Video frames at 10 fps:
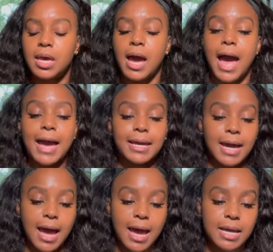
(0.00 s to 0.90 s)
I
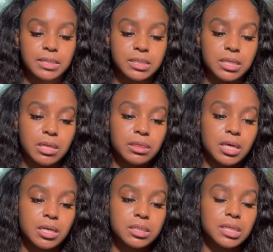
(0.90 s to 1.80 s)
got
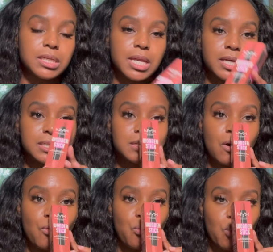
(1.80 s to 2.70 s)
this NYX
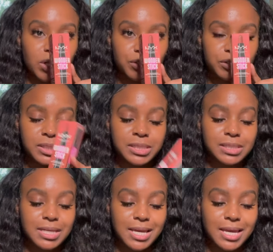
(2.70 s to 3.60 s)
Wonder
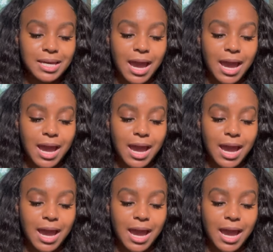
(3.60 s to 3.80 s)
Stick.